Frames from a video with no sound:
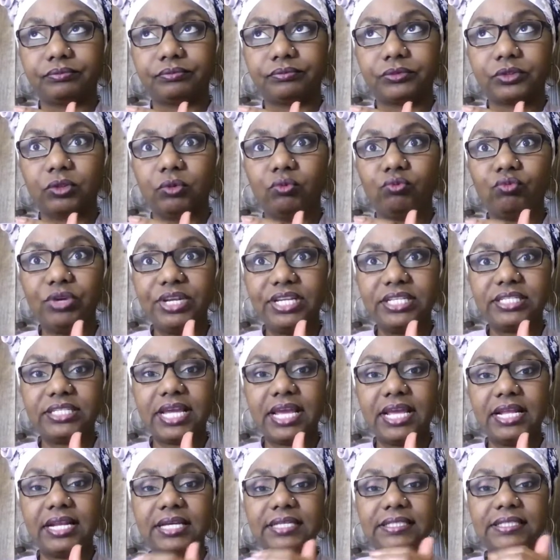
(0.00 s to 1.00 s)

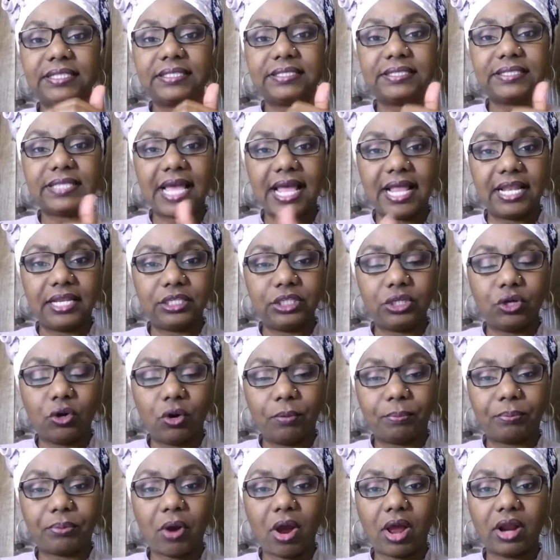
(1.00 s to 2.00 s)
retailer to sell
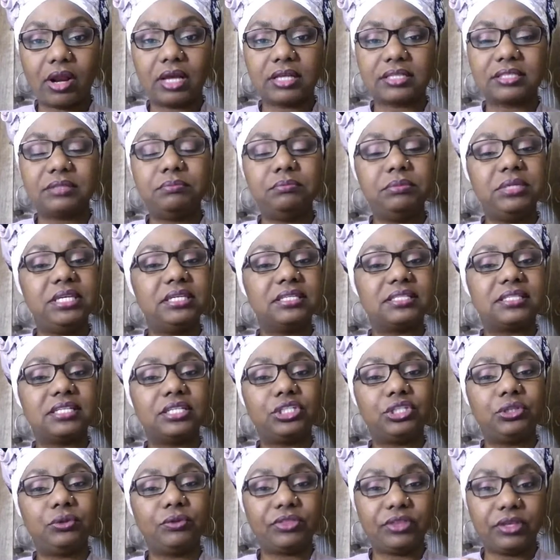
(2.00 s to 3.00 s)
your products means
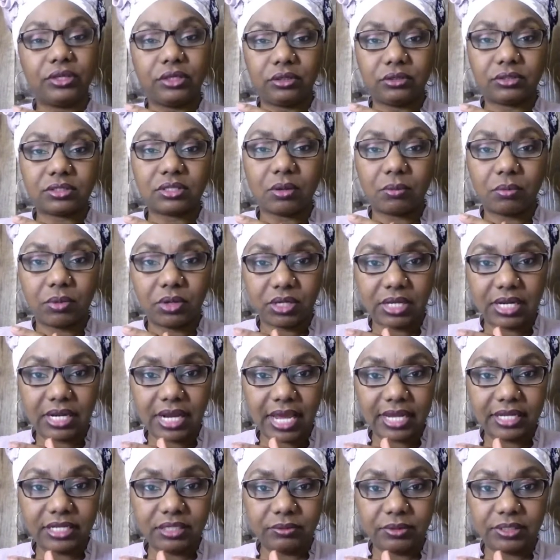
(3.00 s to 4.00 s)
that you think you're somewhat
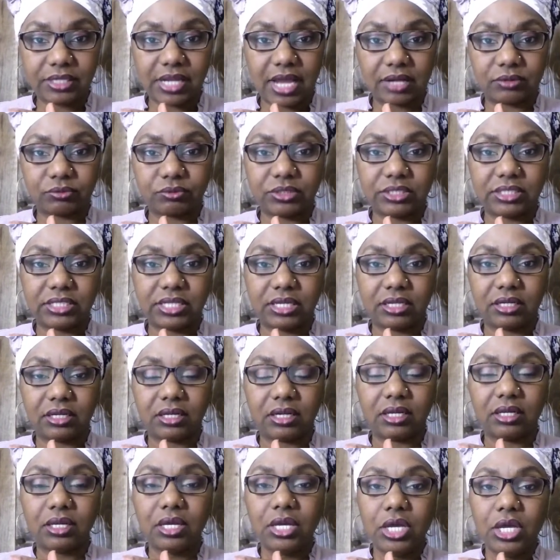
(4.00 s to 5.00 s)
aligned with that
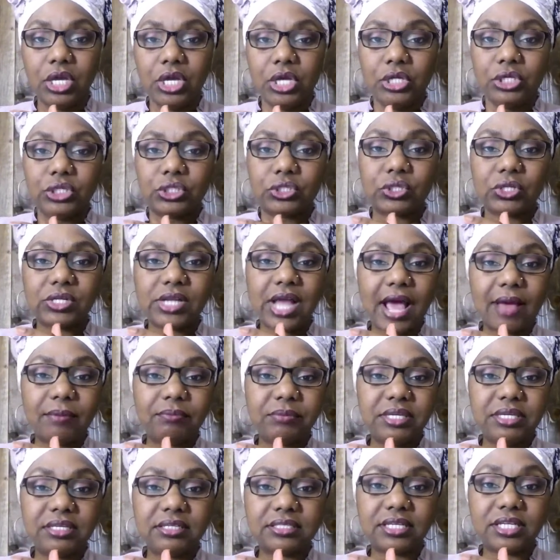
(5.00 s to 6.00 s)
retailer. So that
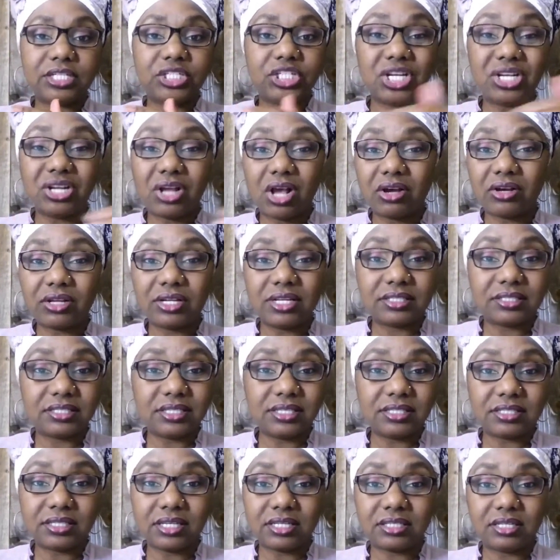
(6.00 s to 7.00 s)
means that you're not going to
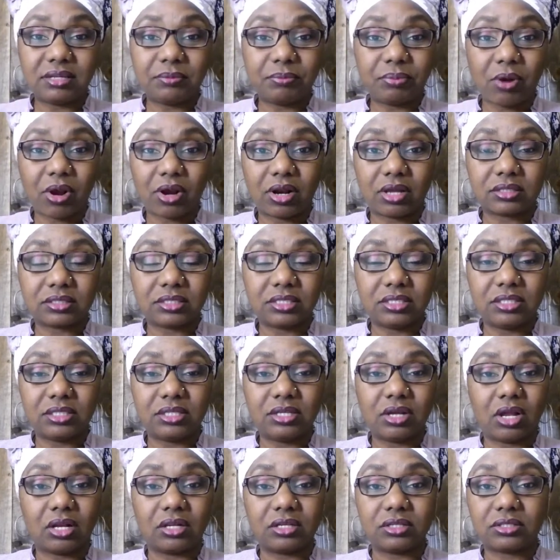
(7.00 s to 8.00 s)
see certain products in the
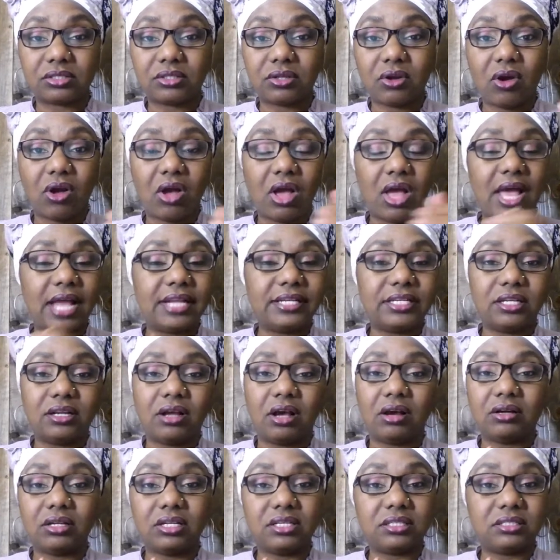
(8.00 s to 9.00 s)
dollar store and you're
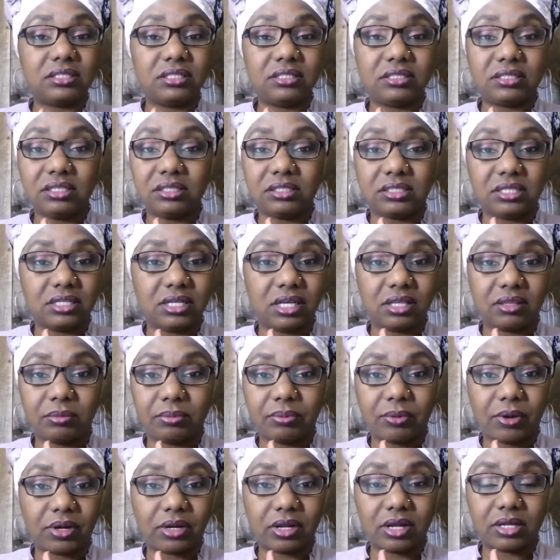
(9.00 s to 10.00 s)
not going to see certain other
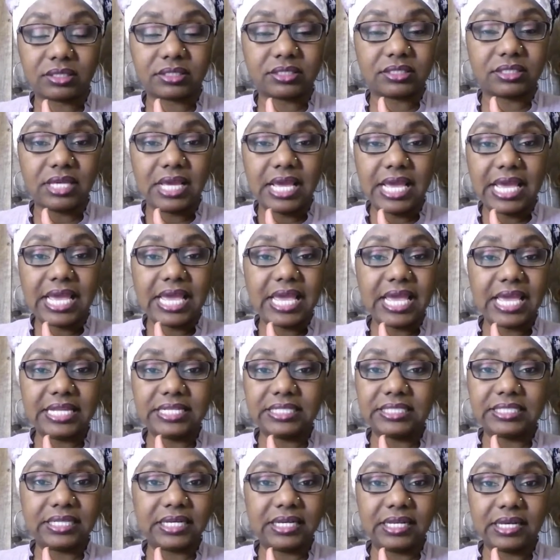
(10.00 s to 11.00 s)
products
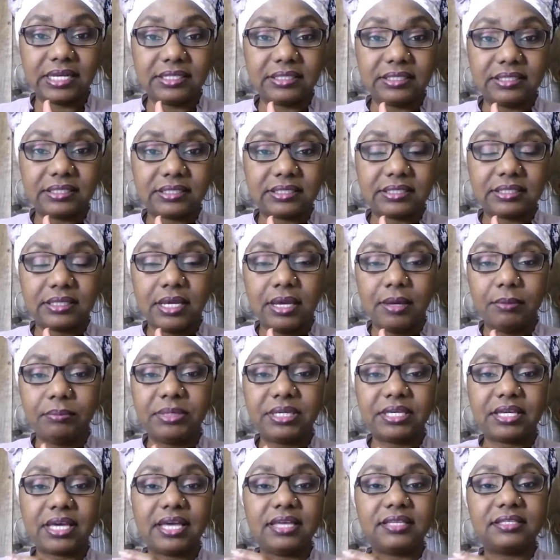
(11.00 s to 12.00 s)
in Dillard's
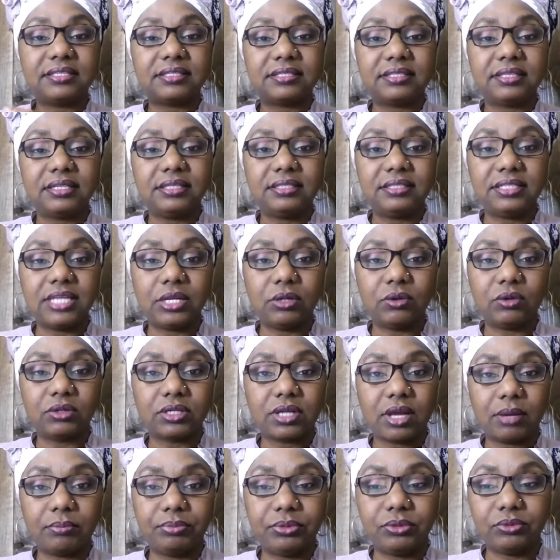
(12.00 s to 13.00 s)
because they don't
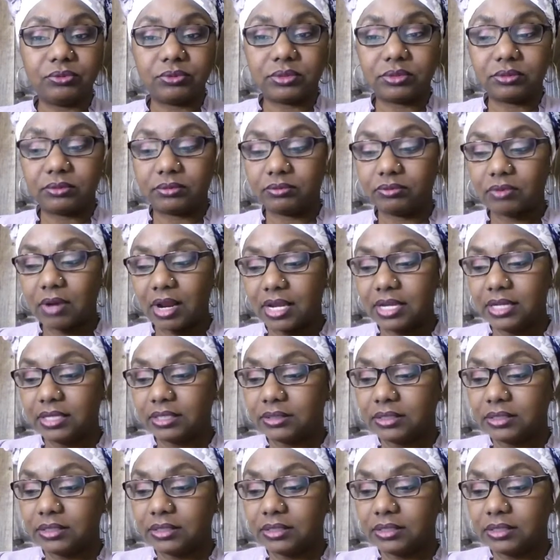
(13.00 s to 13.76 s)
compute, right?